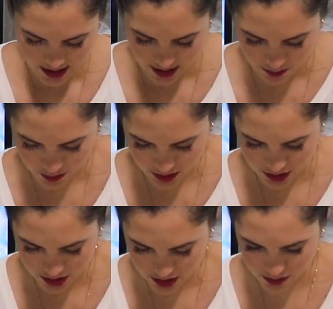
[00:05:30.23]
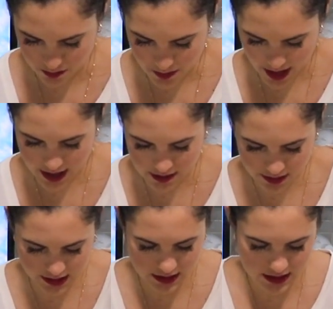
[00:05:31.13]
I'm going to pat
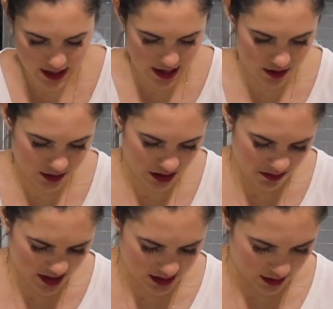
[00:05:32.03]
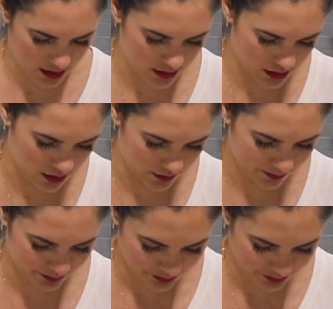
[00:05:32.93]
everything down. It makes it easier